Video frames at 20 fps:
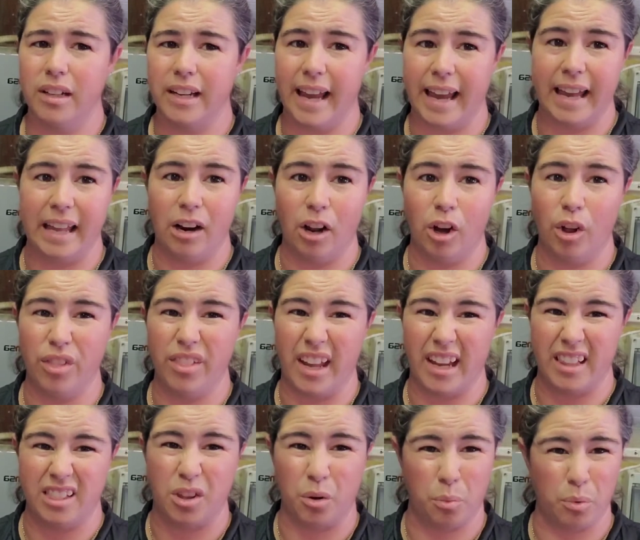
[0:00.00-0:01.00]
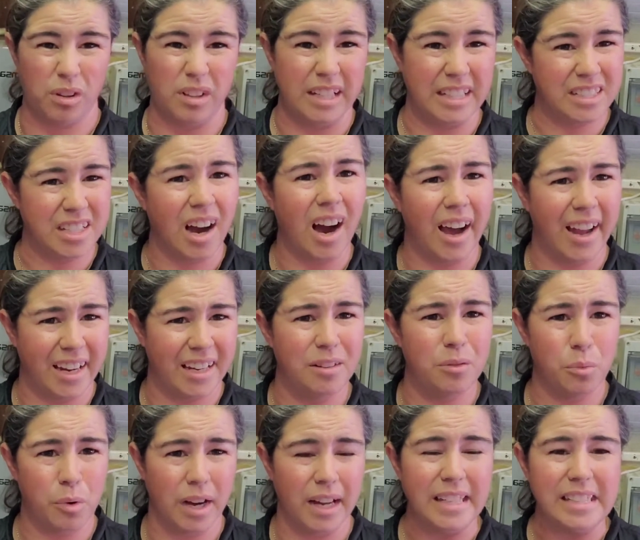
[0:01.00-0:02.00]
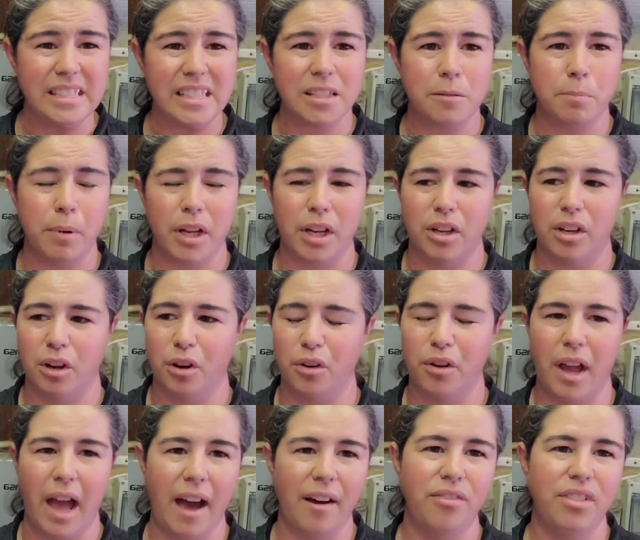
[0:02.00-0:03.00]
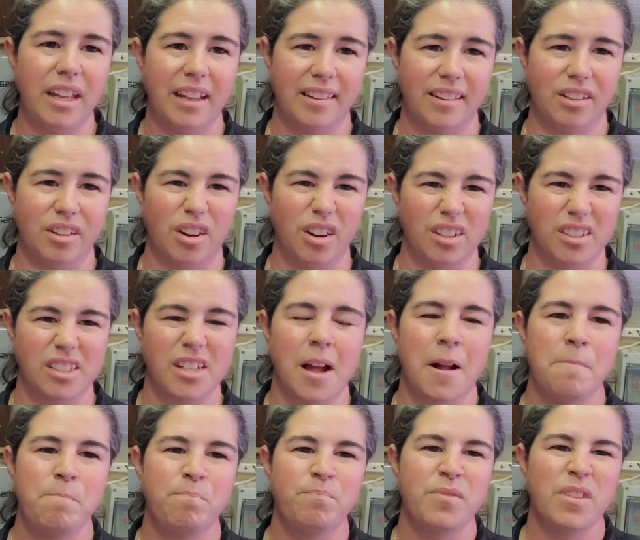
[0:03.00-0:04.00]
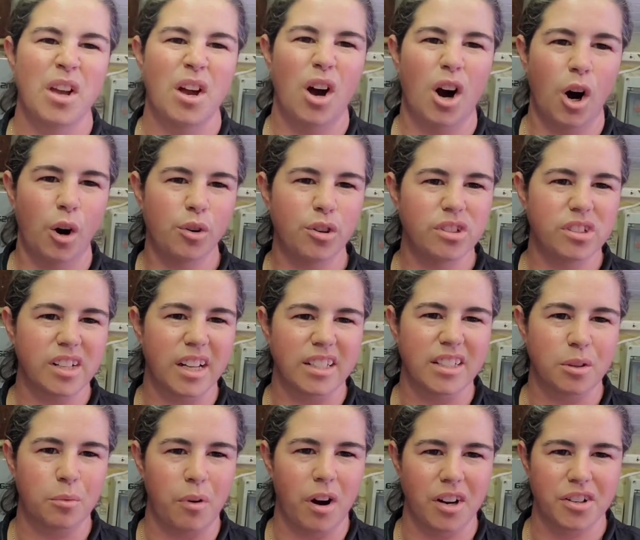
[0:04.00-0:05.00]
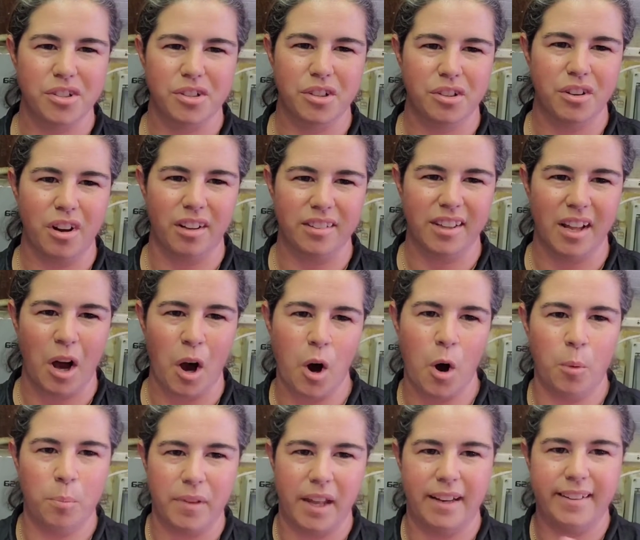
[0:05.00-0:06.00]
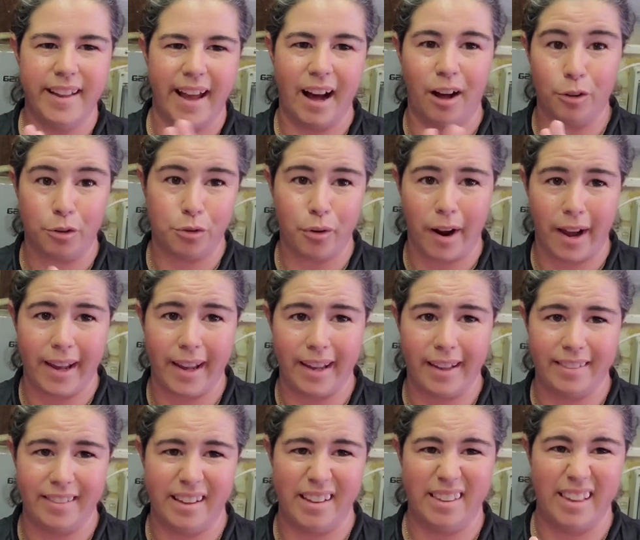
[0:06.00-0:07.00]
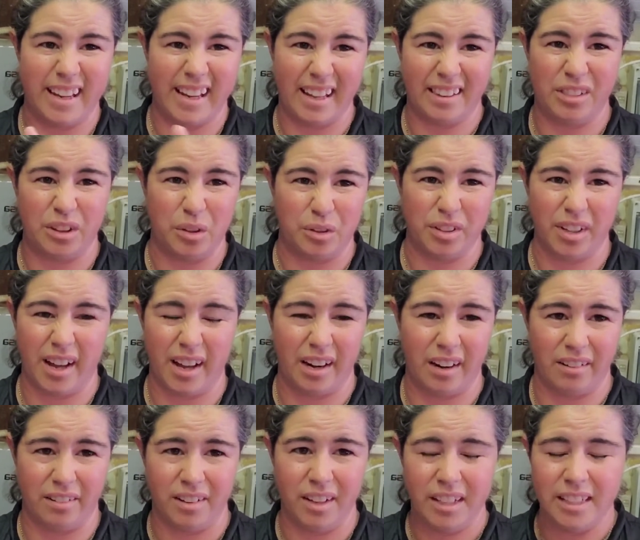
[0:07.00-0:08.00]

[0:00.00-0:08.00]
get like the really tight ones, but you know, you have these dogs, owners like to wash their dogs at home, they towel dry it, and then they get those kind of